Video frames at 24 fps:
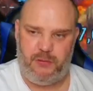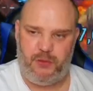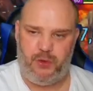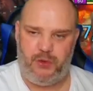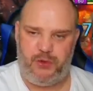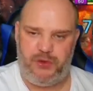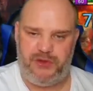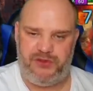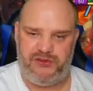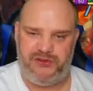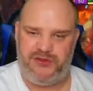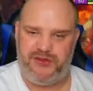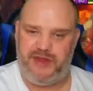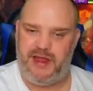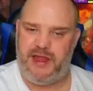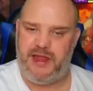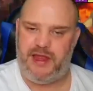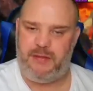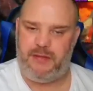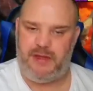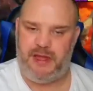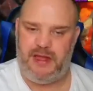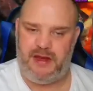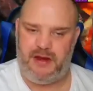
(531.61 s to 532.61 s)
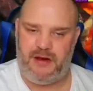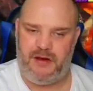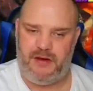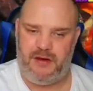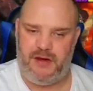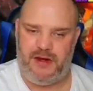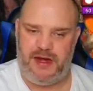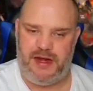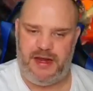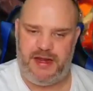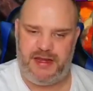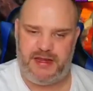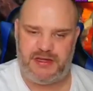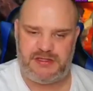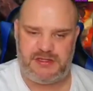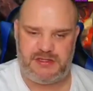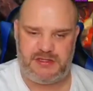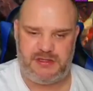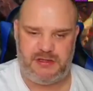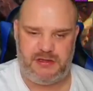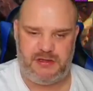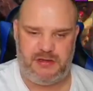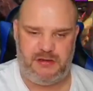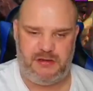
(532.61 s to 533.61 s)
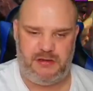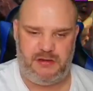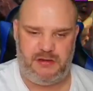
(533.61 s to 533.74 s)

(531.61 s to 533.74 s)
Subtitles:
more of the same, and our next